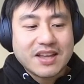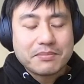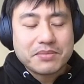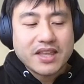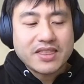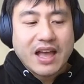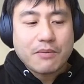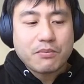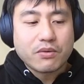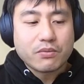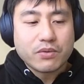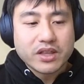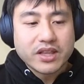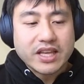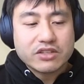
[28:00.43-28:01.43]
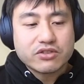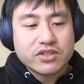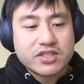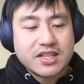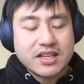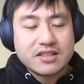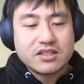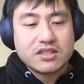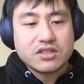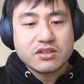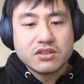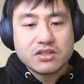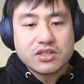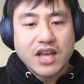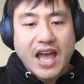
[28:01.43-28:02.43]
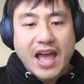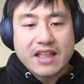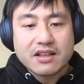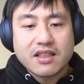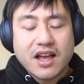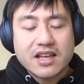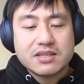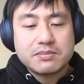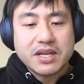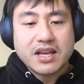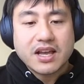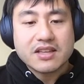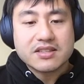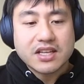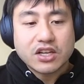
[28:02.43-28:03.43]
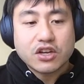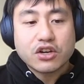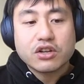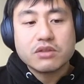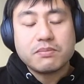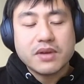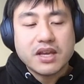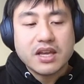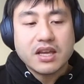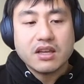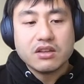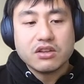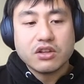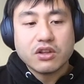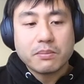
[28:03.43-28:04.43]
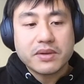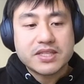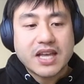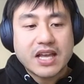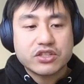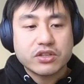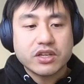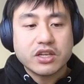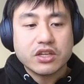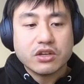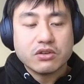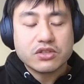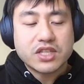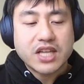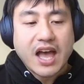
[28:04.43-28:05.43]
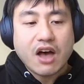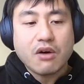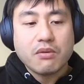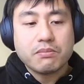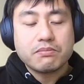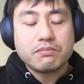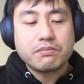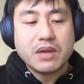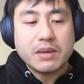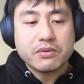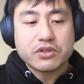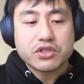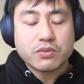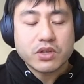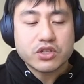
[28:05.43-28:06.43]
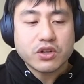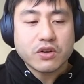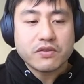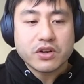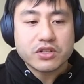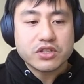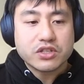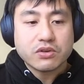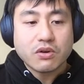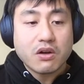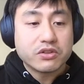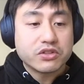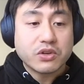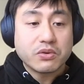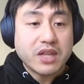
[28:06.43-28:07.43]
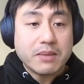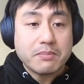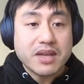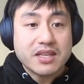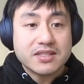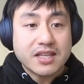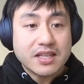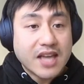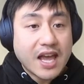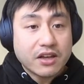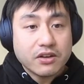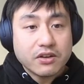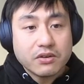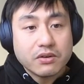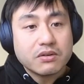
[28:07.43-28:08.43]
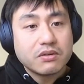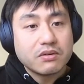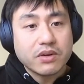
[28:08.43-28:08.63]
something that we're really interested to analyze, because it could be potentially used to help people switch over to also Nimbus and Teku,